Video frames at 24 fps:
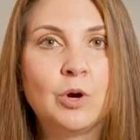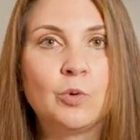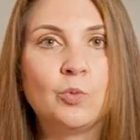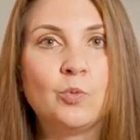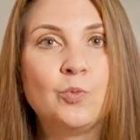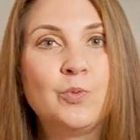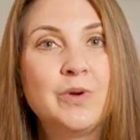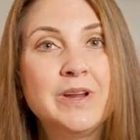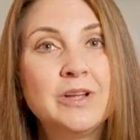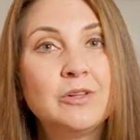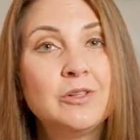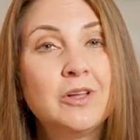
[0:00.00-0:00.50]
a
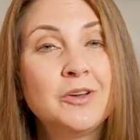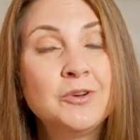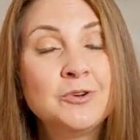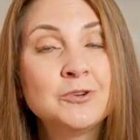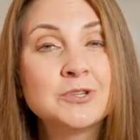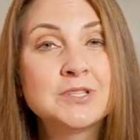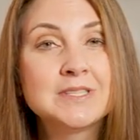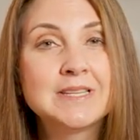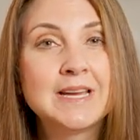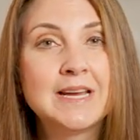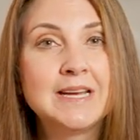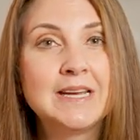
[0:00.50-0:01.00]
real
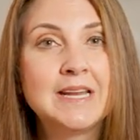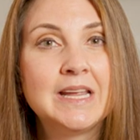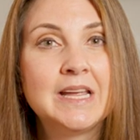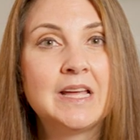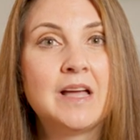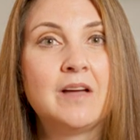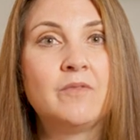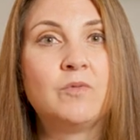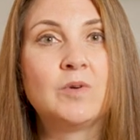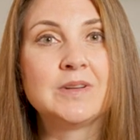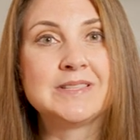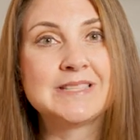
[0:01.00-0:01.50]
understanding
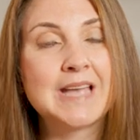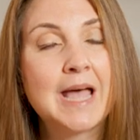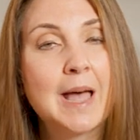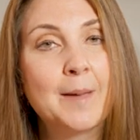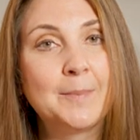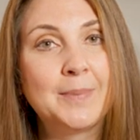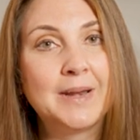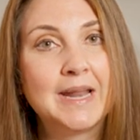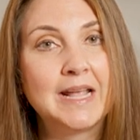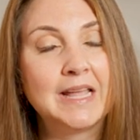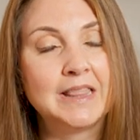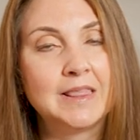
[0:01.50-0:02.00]
of what's
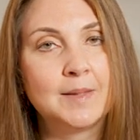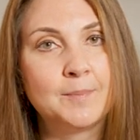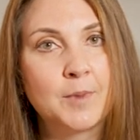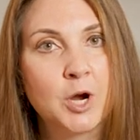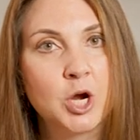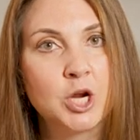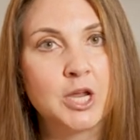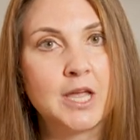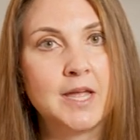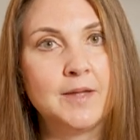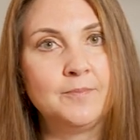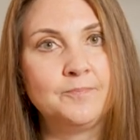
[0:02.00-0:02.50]
happening in the
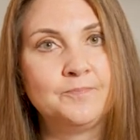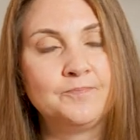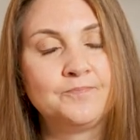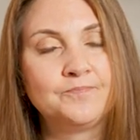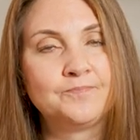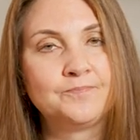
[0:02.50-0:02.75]
market.